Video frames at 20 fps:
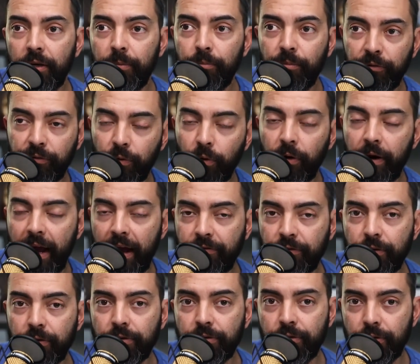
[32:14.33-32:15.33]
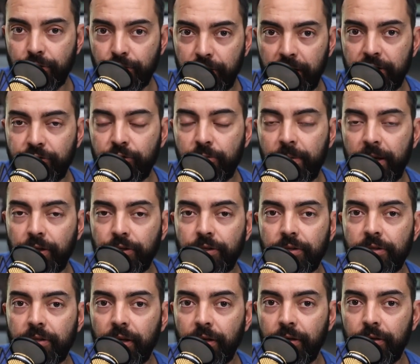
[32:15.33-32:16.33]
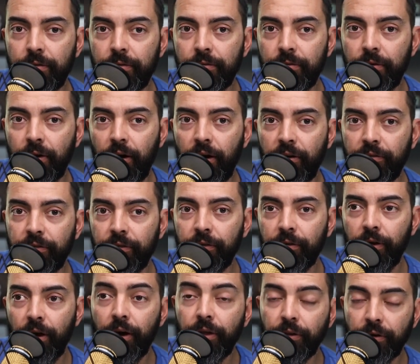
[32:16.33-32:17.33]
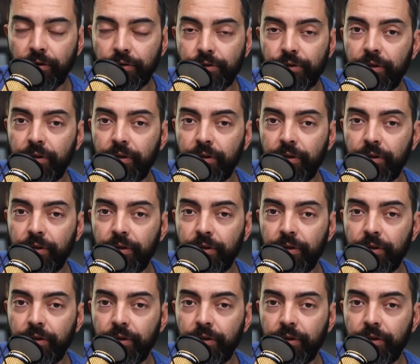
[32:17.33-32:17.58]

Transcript: before afters, the transformations that you offer others,